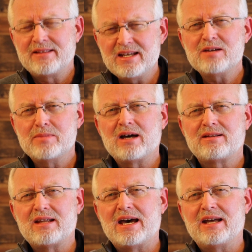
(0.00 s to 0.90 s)
Think
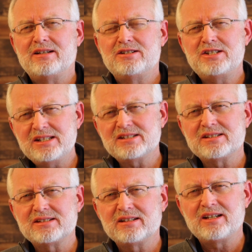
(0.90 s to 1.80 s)
about that.
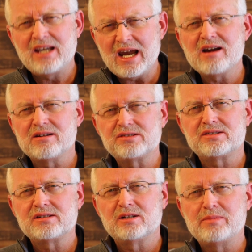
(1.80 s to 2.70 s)
Jesus
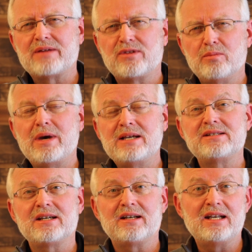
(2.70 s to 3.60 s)
cares about the
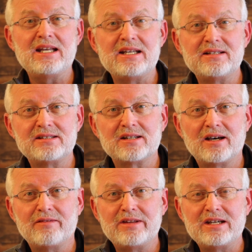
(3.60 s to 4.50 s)
basic needs
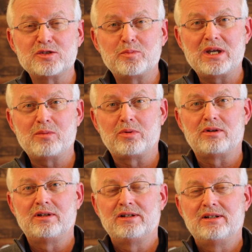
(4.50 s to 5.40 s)
of these
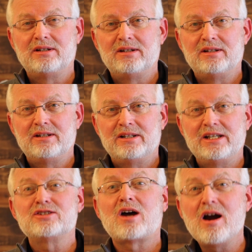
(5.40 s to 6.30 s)
people.
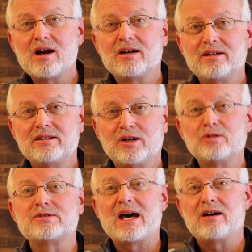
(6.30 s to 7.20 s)
His heart
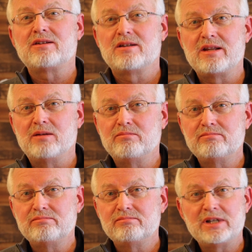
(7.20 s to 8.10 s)
goes out to
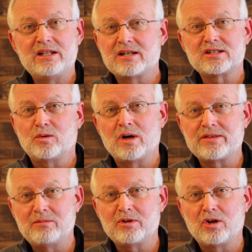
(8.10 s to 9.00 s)
them. He doesn't
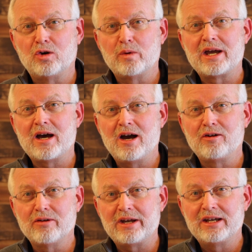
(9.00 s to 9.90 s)
want them to go away
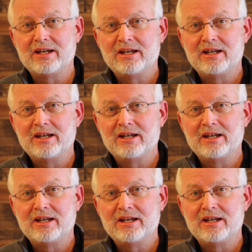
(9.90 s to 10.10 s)
hungry.